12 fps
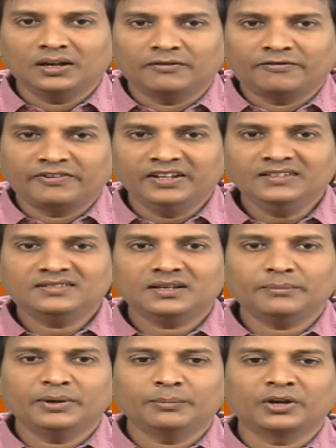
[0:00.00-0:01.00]
freeze the
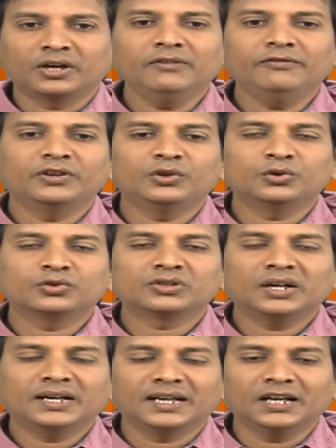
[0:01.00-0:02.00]
memory, we use the
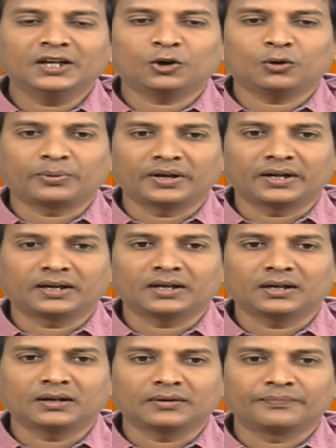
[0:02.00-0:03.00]
delete
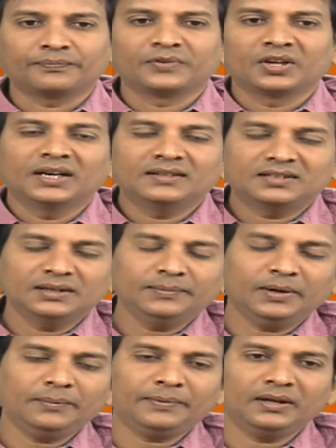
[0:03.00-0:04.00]
operator. In
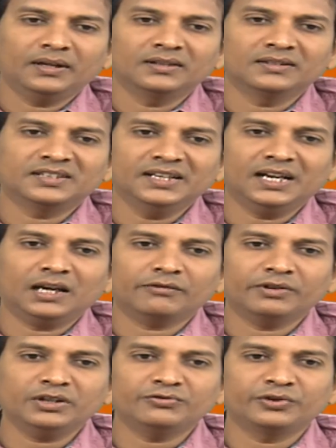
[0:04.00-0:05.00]
C
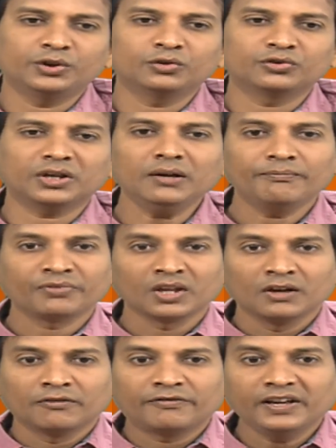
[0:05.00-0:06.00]
language, we use the
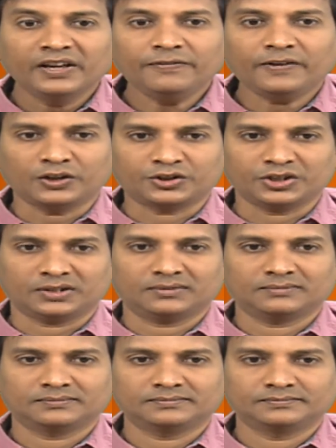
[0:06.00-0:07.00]
free function.
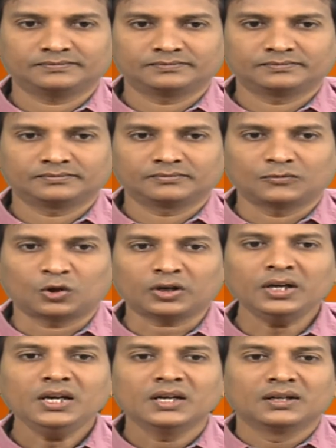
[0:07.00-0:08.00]

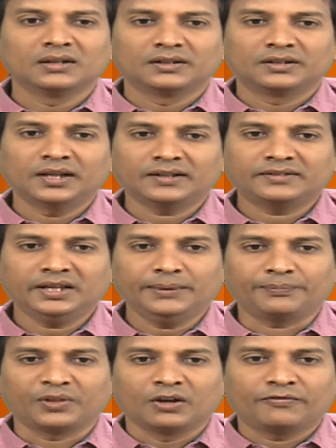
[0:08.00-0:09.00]
Okay, the same
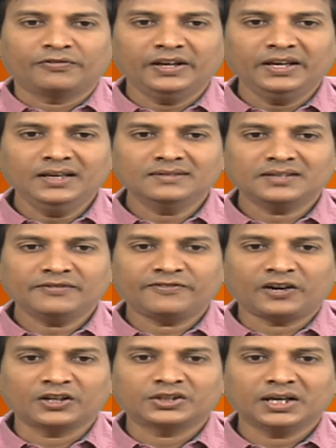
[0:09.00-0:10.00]
free is a
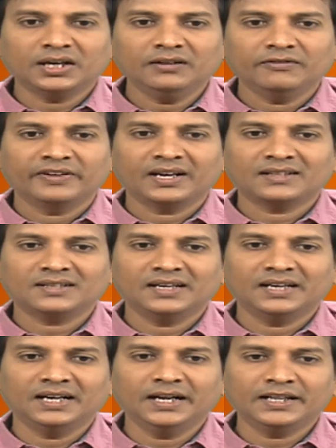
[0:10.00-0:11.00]
function, whereas the
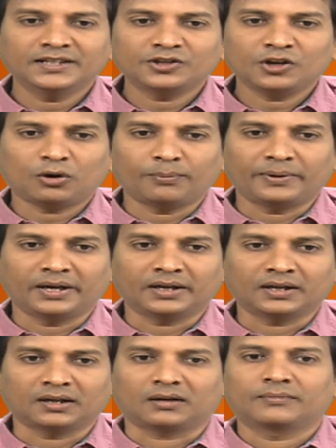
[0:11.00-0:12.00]
delete is a
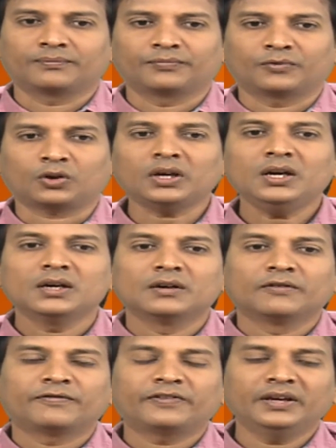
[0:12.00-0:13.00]
operator. Okay,
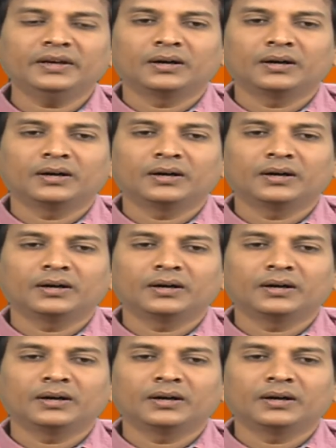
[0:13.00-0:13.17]
free